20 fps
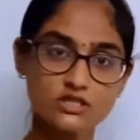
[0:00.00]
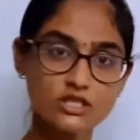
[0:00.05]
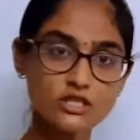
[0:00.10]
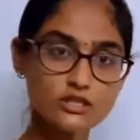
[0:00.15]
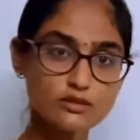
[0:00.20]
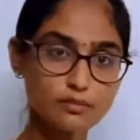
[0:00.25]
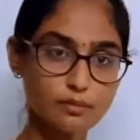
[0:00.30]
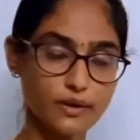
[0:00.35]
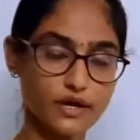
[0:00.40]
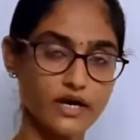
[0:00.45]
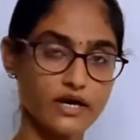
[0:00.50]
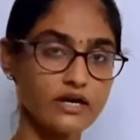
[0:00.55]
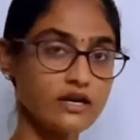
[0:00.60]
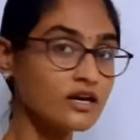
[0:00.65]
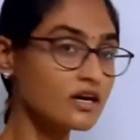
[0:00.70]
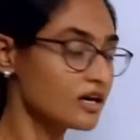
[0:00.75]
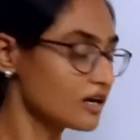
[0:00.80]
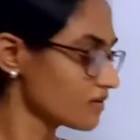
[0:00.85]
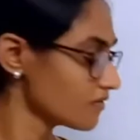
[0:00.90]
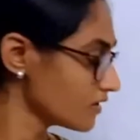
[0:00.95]
this
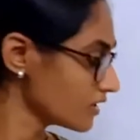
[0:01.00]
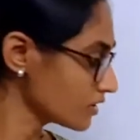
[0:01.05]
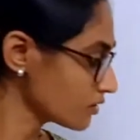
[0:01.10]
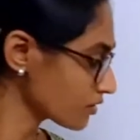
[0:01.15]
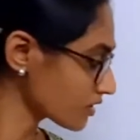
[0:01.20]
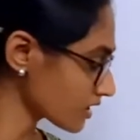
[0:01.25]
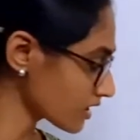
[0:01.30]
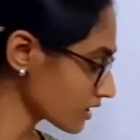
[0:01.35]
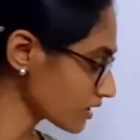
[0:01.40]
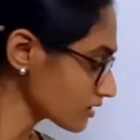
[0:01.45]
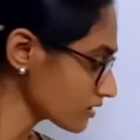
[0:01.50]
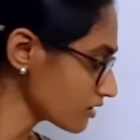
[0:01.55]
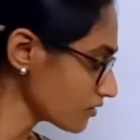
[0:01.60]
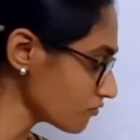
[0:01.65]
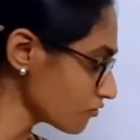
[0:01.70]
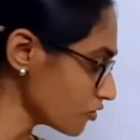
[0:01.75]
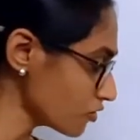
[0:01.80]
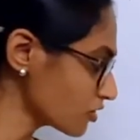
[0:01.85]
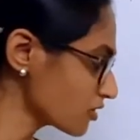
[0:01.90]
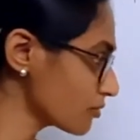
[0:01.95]
pair when you connect the
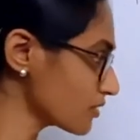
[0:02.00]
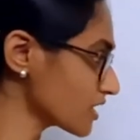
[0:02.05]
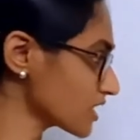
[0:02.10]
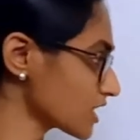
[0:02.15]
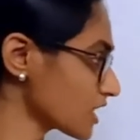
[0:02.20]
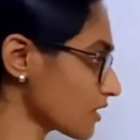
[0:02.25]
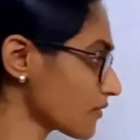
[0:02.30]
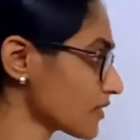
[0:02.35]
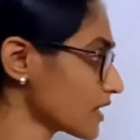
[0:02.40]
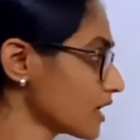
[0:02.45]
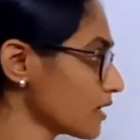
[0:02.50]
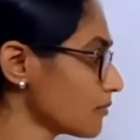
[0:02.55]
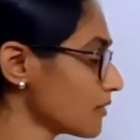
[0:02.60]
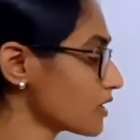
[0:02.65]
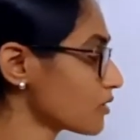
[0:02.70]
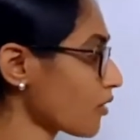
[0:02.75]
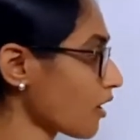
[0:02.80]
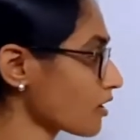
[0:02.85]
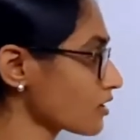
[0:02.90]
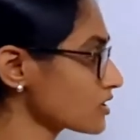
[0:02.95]
voltmeter. But
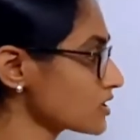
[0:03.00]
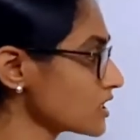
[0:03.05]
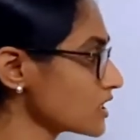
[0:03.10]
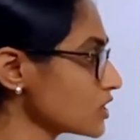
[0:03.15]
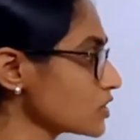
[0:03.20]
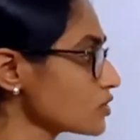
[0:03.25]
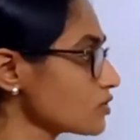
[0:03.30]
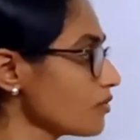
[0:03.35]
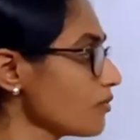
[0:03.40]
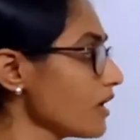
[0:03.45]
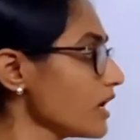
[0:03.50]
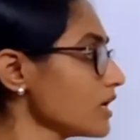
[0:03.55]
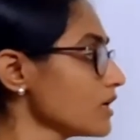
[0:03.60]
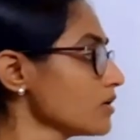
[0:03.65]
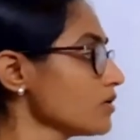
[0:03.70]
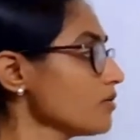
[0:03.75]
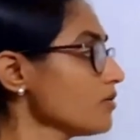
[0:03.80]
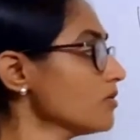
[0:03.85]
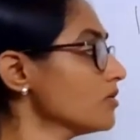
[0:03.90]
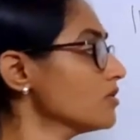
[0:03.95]
what is the true
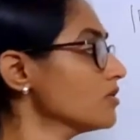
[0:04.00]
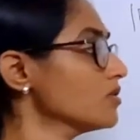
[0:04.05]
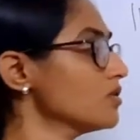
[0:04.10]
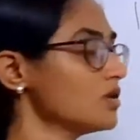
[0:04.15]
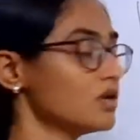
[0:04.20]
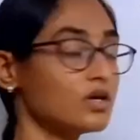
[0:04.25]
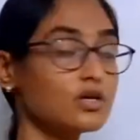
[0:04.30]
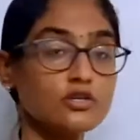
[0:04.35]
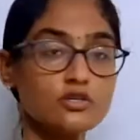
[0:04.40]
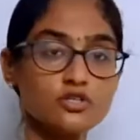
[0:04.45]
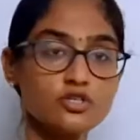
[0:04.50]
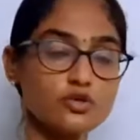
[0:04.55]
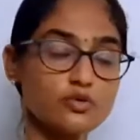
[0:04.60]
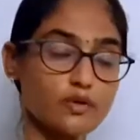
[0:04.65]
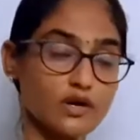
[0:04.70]
value? True